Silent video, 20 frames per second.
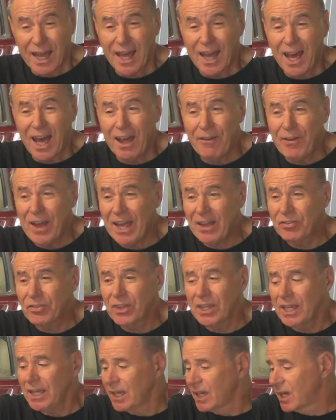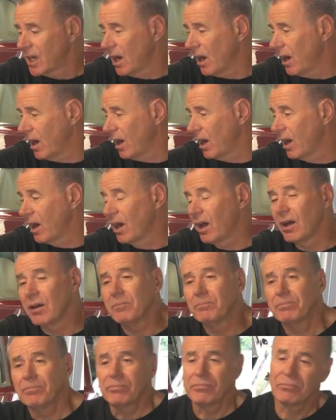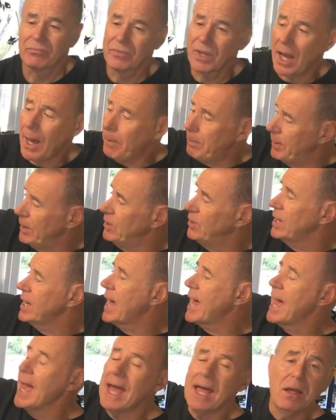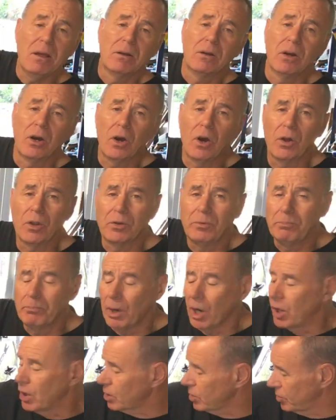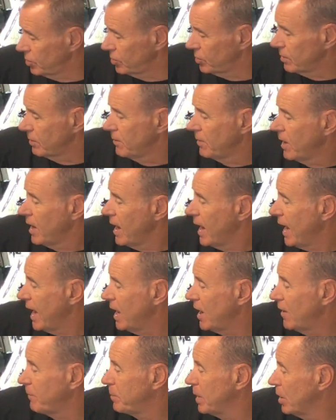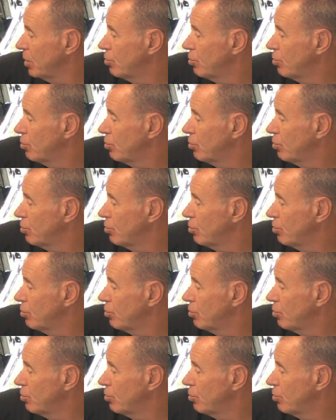I've had the car up in the air on blocks, and I've been